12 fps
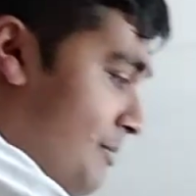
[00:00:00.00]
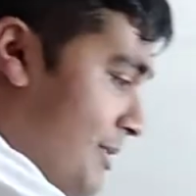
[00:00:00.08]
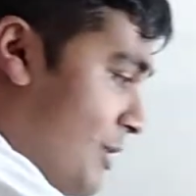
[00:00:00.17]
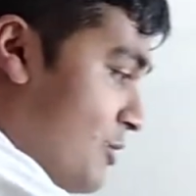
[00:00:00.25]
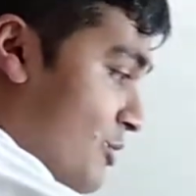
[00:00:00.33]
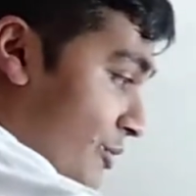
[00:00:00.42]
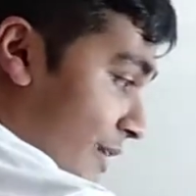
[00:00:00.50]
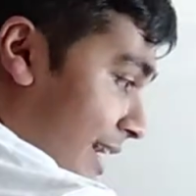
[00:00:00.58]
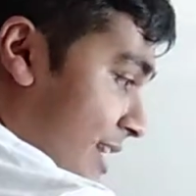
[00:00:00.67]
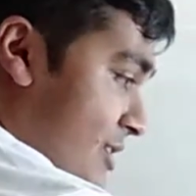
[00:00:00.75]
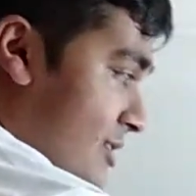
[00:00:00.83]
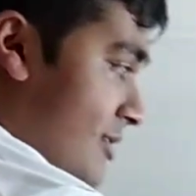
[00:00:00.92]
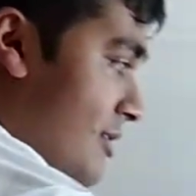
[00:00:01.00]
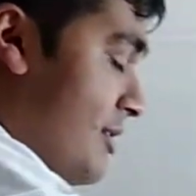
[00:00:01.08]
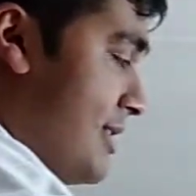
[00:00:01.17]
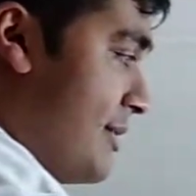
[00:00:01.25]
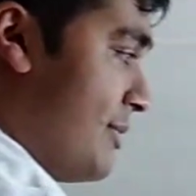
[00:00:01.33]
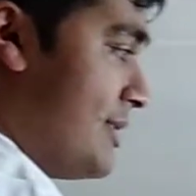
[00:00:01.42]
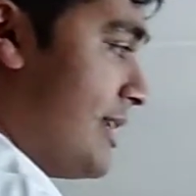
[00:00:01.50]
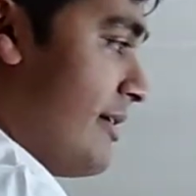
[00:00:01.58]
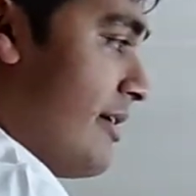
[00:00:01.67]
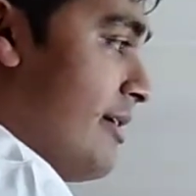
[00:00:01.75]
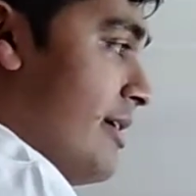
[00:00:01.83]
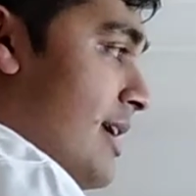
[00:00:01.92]
But those all vanish. Those equal
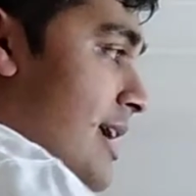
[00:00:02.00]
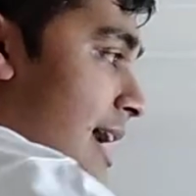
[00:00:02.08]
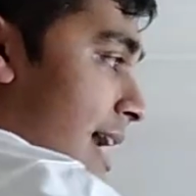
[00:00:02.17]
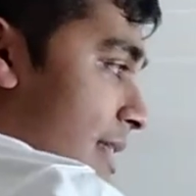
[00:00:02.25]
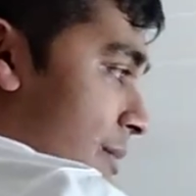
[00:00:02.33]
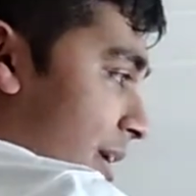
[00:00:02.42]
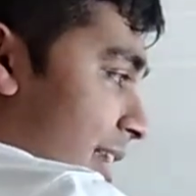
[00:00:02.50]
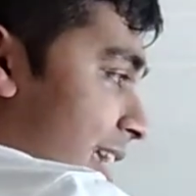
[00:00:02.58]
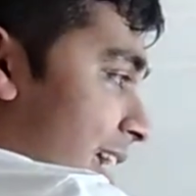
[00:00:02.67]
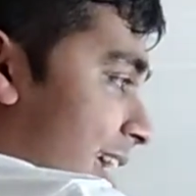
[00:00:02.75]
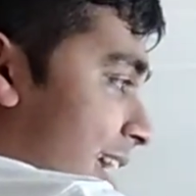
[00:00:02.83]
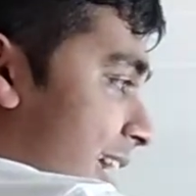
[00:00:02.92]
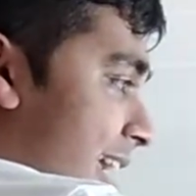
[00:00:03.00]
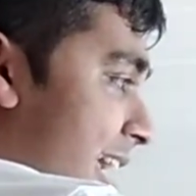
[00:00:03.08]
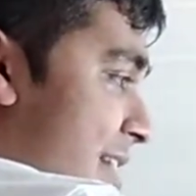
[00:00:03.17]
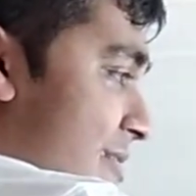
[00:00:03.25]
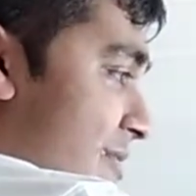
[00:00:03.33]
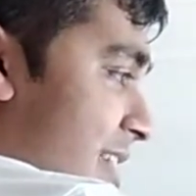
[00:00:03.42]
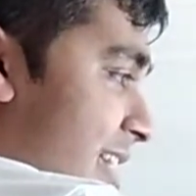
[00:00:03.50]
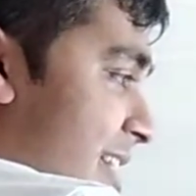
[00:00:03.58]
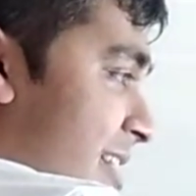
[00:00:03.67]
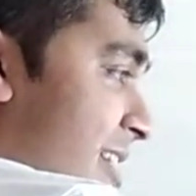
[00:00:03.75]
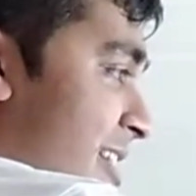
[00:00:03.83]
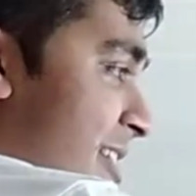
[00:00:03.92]
0. And then we're going to get f of
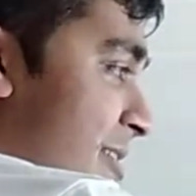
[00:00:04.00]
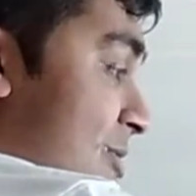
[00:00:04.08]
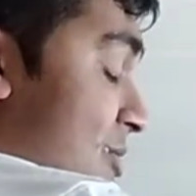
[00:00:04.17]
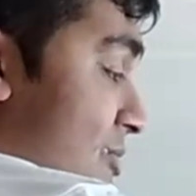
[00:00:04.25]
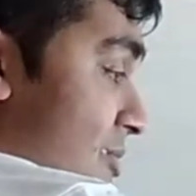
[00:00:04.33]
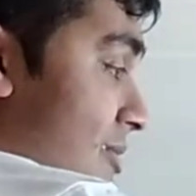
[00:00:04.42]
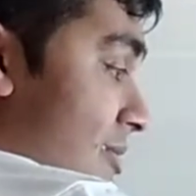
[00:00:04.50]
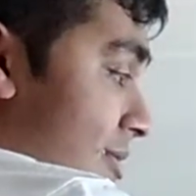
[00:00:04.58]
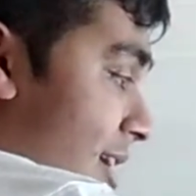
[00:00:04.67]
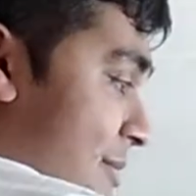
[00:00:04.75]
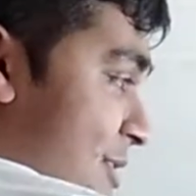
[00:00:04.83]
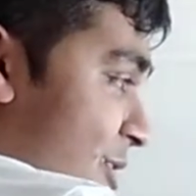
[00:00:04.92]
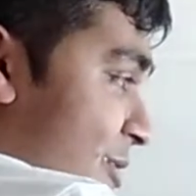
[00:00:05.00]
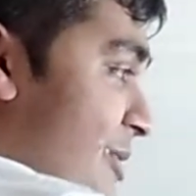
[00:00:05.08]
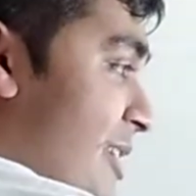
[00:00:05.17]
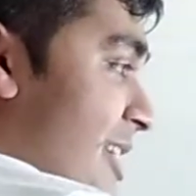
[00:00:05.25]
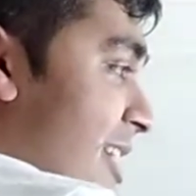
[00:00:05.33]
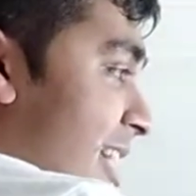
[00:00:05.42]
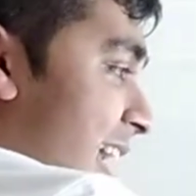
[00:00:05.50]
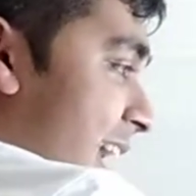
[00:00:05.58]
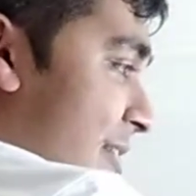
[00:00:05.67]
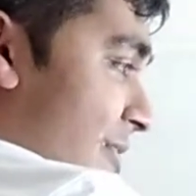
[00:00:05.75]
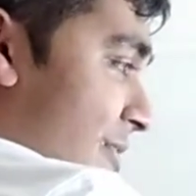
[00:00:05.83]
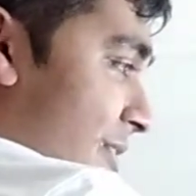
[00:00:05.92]
e times 2,
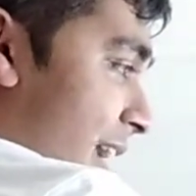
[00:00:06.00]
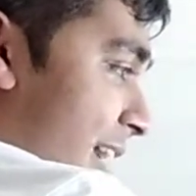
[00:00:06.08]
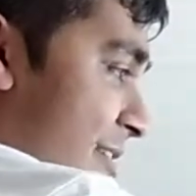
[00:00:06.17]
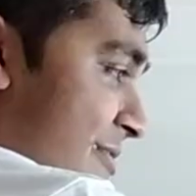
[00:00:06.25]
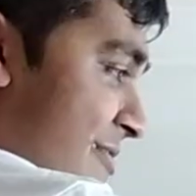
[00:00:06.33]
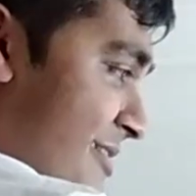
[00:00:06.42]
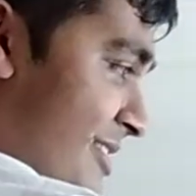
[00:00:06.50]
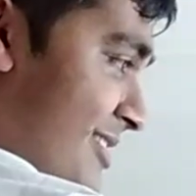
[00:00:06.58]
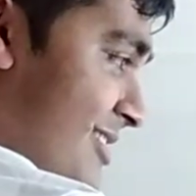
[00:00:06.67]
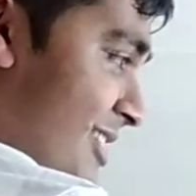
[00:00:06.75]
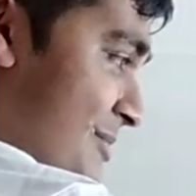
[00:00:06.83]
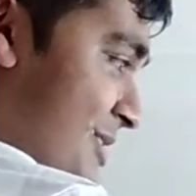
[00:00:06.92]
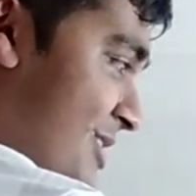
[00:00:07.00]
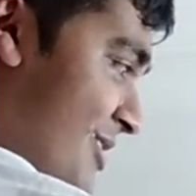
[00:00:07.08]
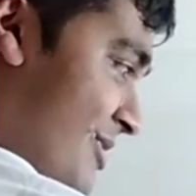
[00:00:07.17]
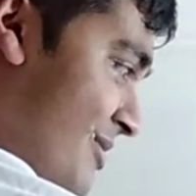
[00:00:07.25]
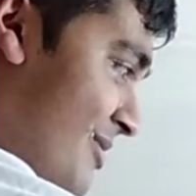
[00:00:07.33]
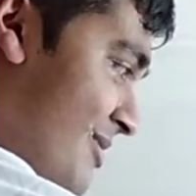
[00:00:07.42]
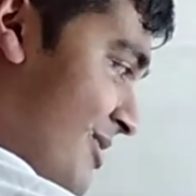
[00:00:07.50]
f of f times 2,